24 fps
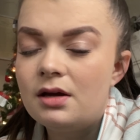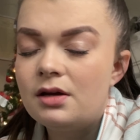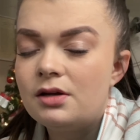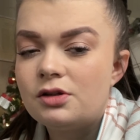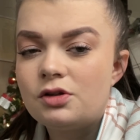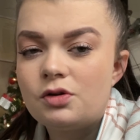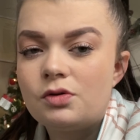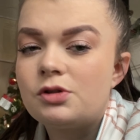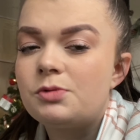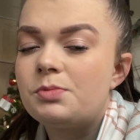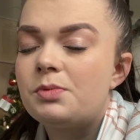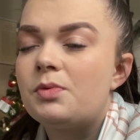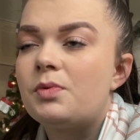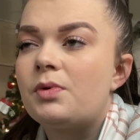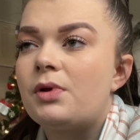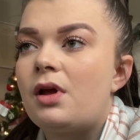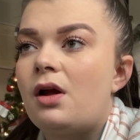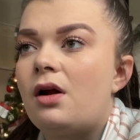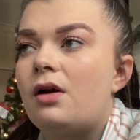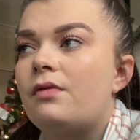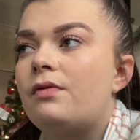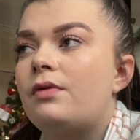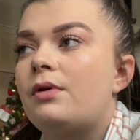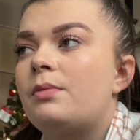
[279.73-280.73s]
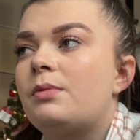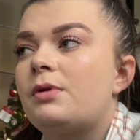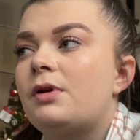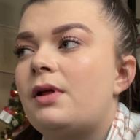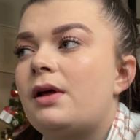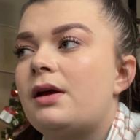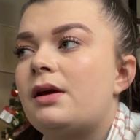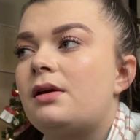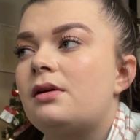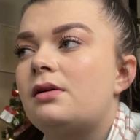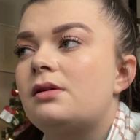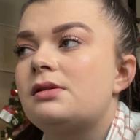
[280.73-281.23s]
So it's been really hard for him to
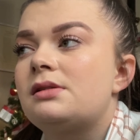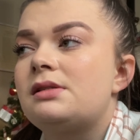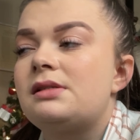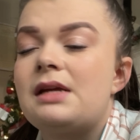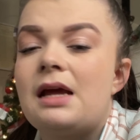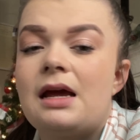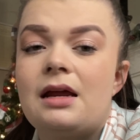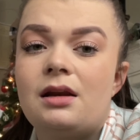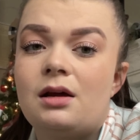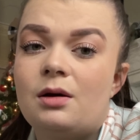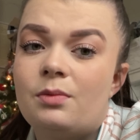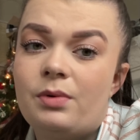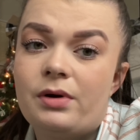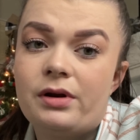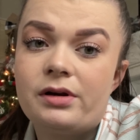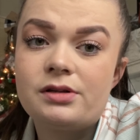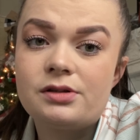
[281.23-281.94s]
like stand up on